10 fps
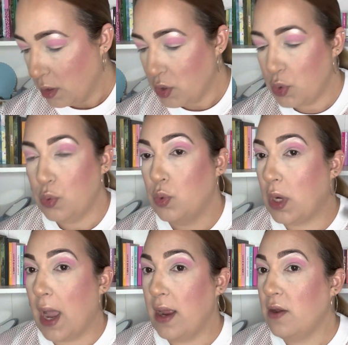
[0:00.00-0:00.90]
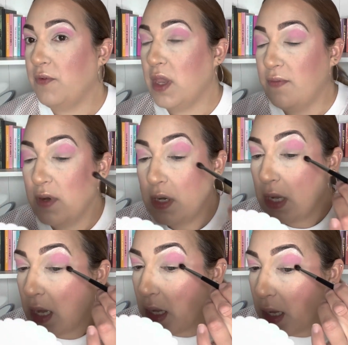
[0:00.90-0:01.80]
to kind of giving
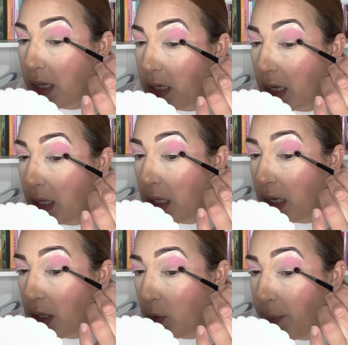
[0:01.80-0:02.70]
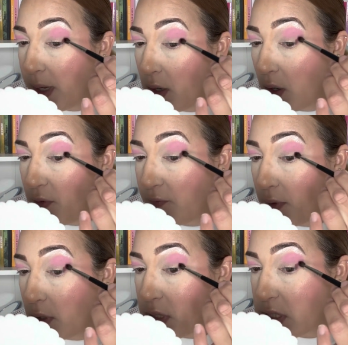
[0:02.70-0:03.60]
it a little bit of
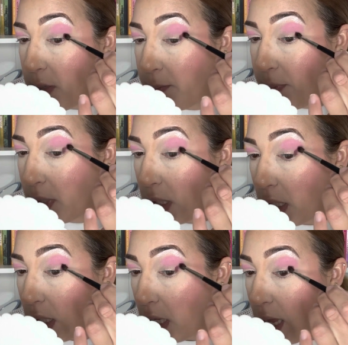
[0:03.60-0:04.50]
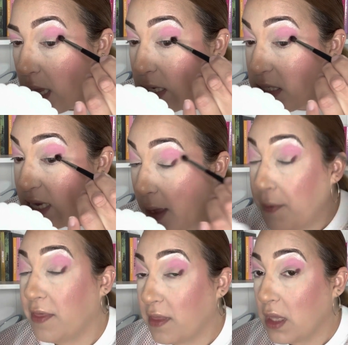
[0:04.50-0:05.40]
deep
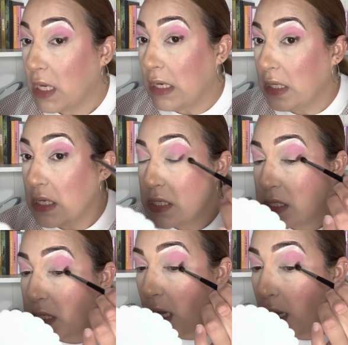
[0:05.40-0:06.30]
depth in this